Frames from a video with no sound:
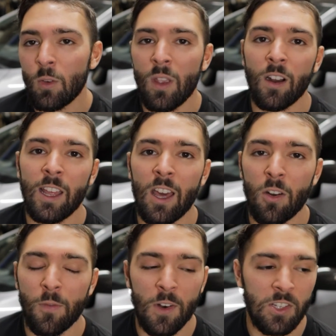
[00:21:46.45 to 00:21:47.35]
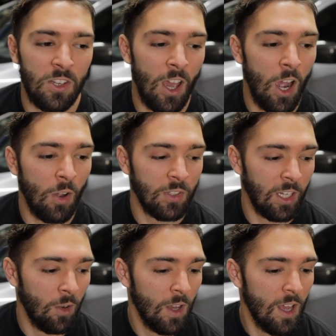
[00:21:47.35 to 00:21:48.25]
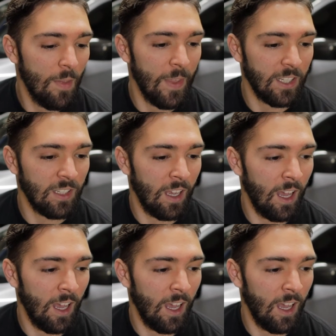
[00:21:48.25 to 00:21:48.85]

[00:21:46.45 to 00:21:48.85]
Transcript: We already had our first snow, so this